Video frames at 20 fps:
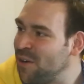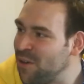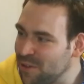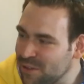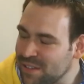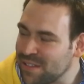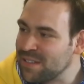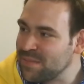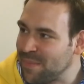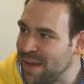
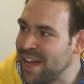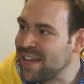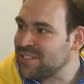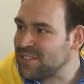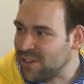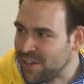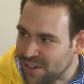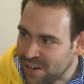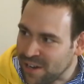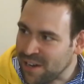all these
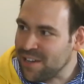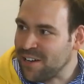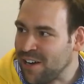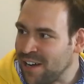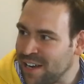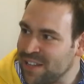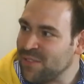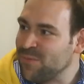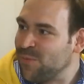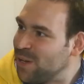banks
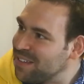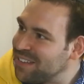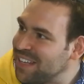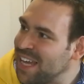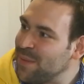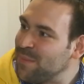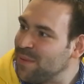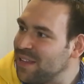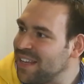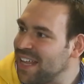at one
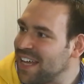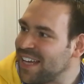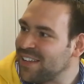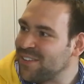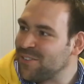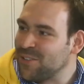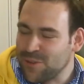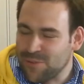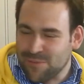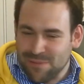table, like,
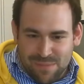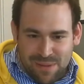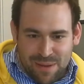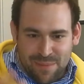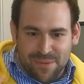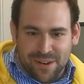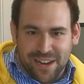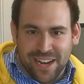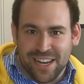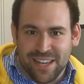do you
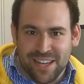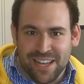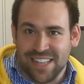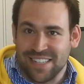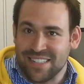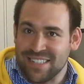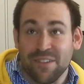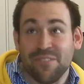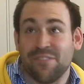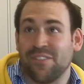remember any,
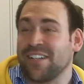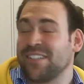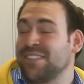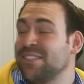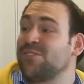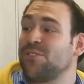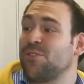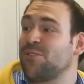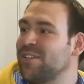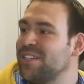let's say, funny
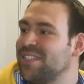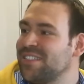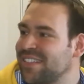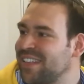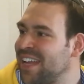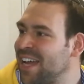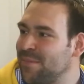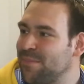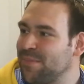stories that